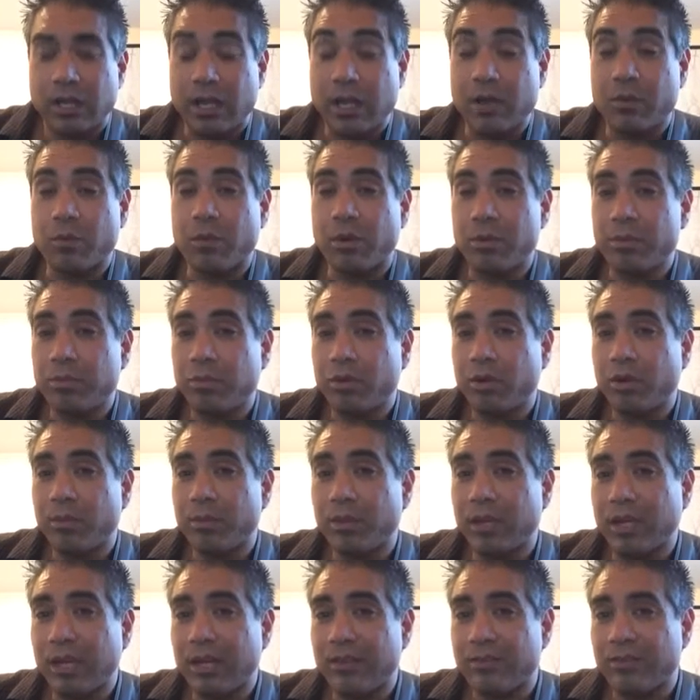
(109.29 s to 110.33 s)
At one point in
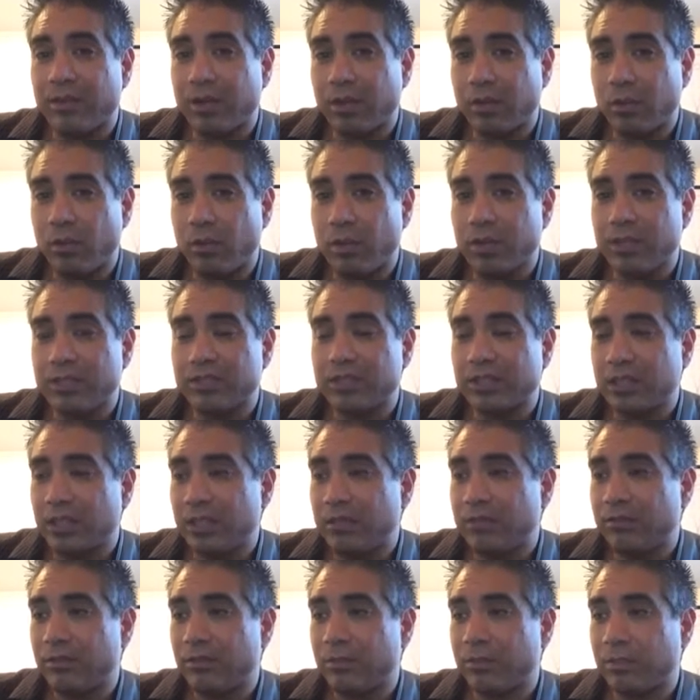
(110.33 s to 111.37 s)
my life, I was
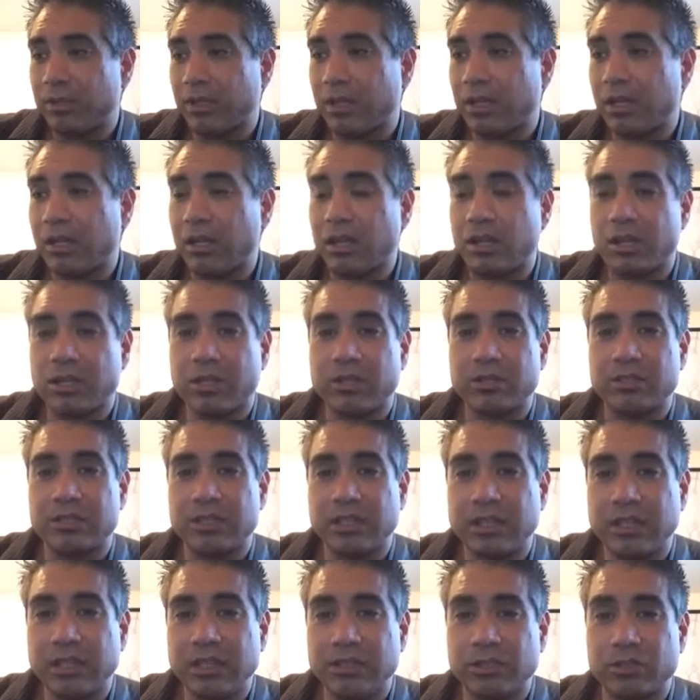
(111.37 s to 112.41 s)
even playing
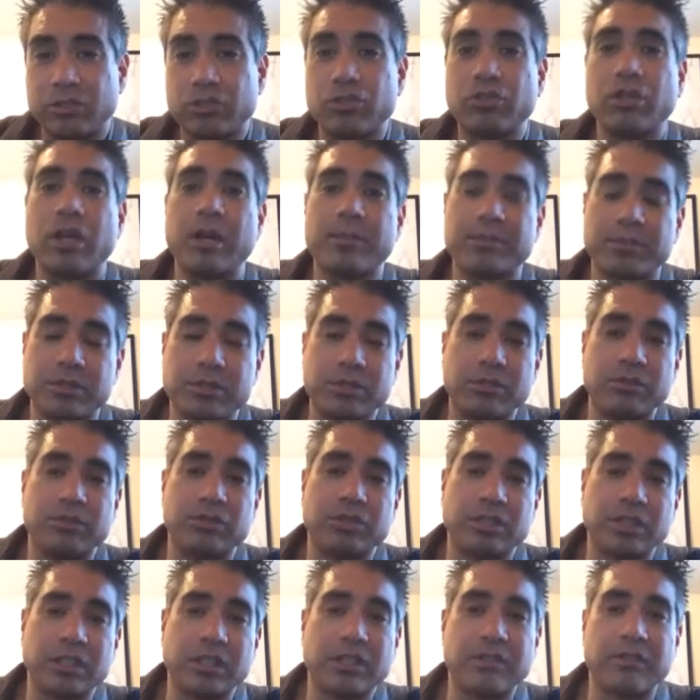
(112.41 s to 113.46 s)
13s, drop
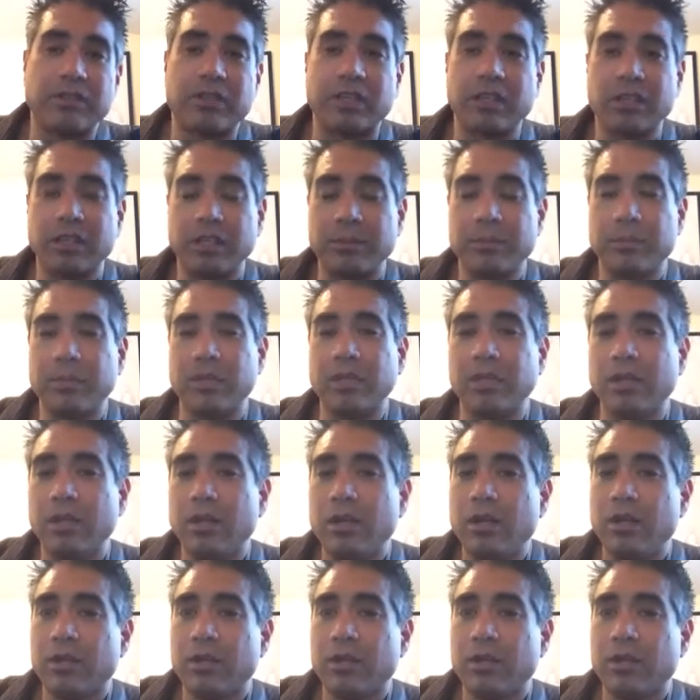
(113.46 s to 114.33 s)
tunes significantly, but